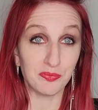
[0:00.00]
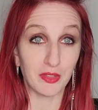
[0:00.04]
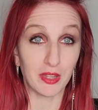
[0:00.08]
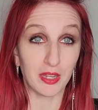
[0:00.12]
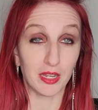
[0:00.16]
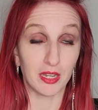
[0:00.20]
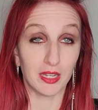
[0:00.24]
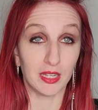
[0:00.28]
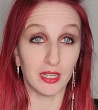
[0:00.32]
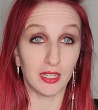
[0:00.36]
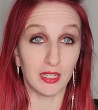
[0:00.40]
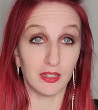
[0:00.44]

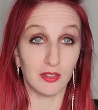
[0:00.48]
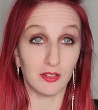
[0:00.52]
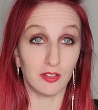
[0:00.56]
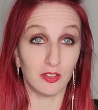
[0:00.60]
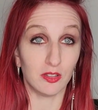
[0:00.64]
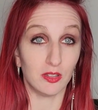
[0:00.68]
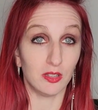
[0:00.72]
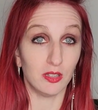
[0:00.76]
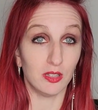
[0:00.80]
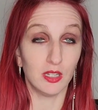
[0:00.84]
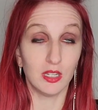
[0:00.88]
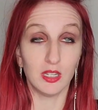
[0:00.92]
I
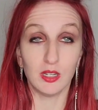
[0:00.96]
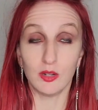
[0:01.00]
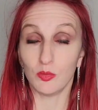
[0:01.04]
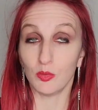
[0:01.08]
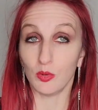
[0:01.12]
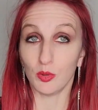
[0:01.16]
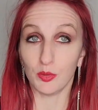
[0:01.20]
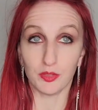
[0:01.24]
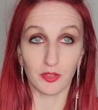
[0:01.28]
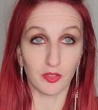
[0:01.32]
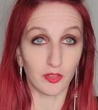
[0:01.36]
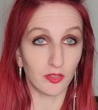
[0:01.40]

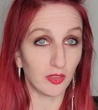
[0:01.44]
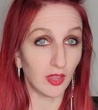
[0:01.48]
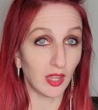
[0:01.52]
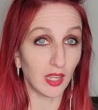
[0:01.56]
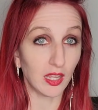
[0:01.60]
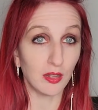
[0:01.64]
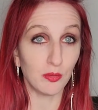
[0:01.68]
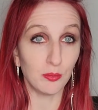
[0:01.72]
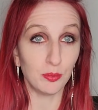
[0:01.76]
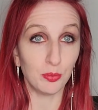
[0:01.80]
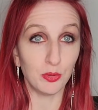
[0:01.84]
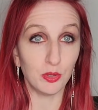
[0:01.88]
wrote the
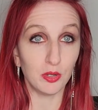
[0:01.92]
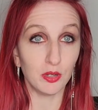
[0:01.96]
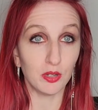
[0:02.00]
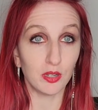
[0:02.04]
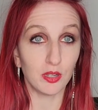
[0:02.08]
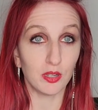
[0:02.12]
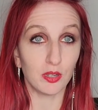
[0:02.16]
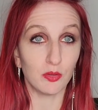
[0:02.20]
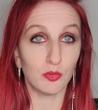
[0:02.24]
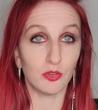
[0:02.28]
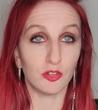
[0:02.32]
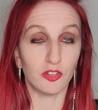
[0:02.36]
second
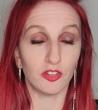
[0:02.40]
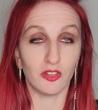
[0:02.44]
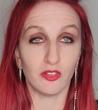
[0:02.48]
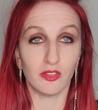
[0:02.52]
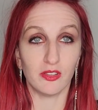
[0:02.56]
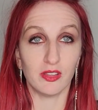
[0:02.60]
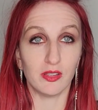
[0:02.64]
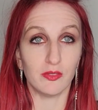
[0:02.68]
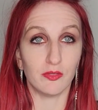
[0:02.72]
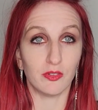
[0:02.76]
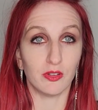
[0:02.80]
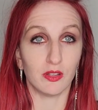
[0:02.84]
book, which
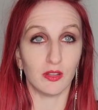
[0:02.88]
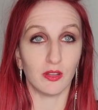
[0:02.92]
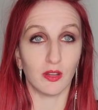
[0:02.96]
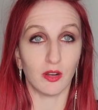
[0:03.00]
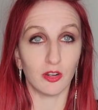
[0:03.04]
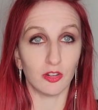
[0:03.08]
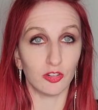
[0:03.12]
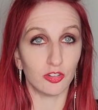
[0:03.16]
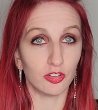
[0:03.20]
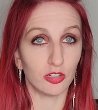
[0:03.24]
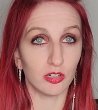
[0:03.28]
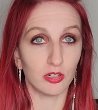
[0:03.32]
is even
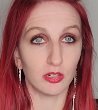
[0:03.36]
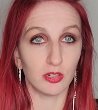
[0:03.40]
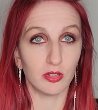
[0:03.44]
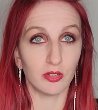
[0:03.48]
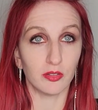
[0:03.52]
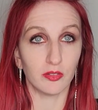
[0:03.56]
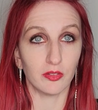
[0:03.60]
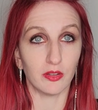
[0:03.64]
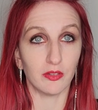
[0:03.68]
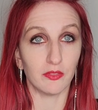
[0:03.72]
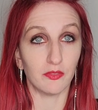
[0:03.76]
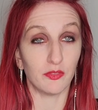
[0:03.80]
larger,
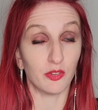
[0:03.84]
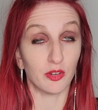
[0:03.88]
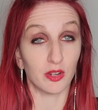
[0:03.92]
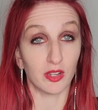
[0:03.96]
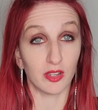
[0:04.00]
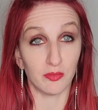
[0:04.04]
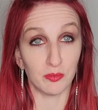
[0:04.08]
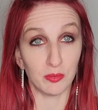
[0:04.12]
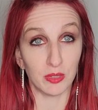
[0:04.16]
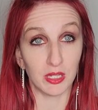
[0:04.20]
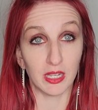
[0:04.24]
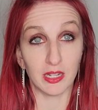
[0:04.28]

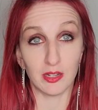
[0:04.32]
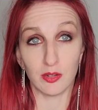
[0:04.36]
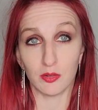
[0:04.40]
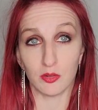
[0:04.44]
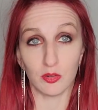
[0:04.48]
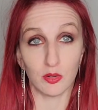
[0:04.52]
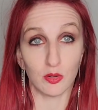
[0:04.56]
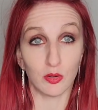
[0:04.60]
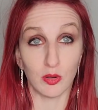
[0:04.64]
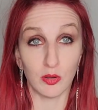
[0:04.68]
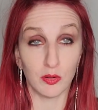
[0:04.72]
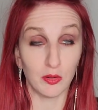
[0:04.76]
forgive me, I don't
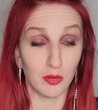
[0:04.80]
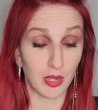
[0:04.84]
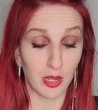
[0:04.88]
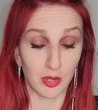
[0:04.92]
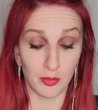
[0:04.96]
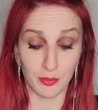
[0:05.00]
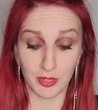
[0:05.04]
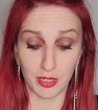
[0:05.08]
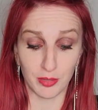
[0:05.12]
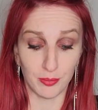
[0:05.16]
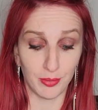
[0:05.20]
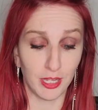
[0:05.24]
know how
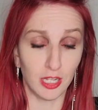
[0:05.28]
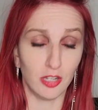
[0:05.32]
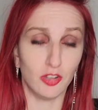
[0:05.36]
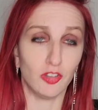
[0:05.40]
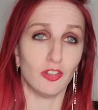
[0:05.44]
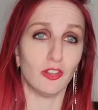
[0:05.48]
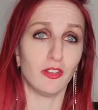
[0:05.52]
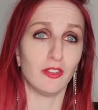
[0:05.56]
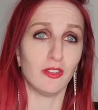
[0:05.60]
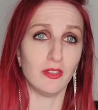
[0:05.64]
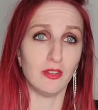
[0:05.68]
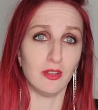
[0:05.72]
many
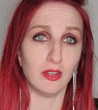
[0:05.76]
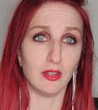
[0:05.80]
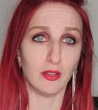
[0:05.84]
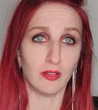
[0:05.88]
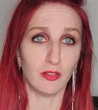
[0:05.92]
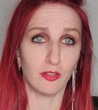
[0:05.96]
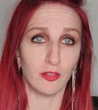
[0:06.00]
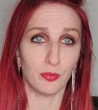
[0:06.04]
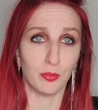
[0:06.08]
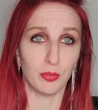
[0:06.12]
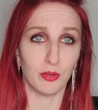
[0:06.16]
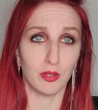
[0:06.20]
pages it
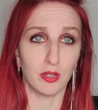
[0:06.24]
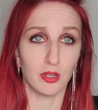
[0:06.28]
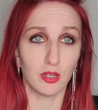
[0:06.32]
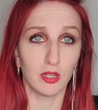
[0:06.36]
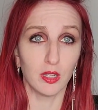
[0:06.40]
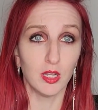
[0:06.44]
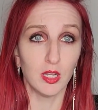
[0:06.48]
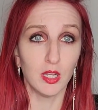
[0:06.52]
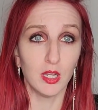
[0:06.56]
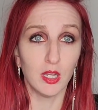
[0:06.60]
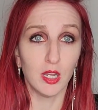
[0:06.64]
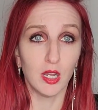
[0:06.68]
is, but
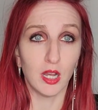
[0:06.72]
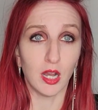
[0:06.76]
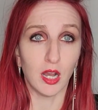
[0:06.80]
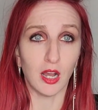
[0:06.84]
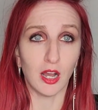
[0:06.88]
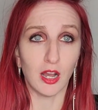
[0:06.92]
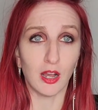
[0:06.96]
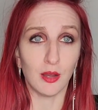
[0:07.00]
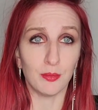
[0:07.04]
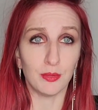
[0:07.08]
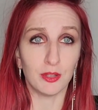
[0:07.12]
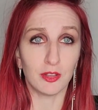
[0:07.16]

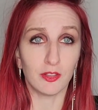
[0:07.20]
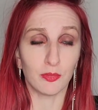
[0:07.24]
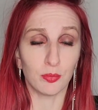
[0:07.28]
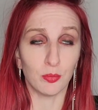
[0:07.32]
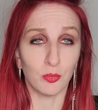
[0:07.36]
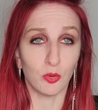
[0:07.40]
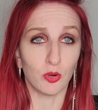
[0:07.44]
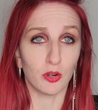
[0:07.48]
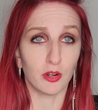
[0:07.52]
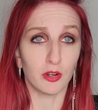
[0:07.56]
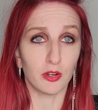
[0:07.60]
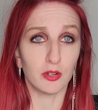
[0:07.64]
it's
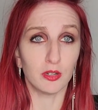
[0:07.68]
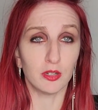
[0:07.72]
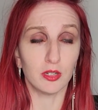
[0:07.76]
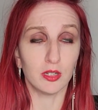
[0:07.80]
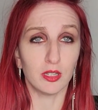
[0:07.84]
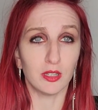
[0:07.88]
more.